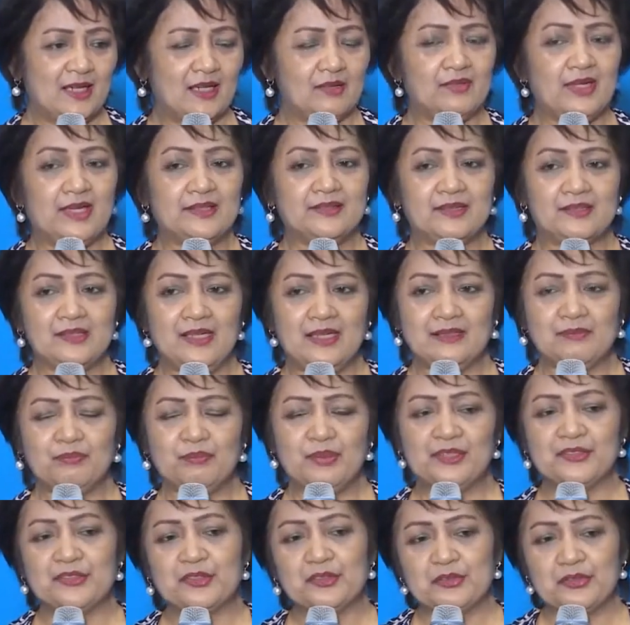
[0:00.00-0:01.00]
whether it
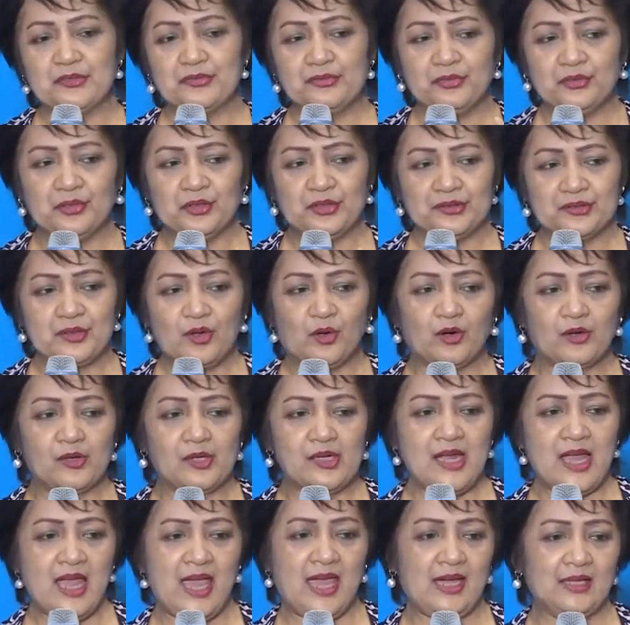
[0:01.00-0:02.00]
be through food
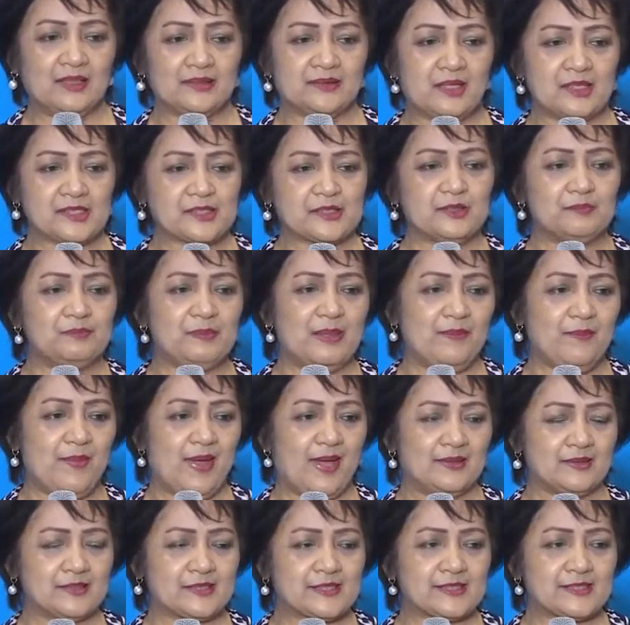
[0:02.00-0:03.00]
or health
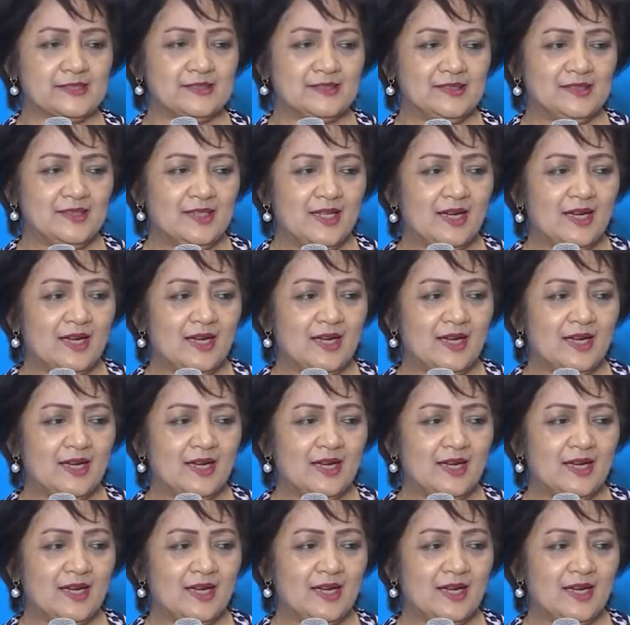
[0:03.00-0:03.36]
supplements.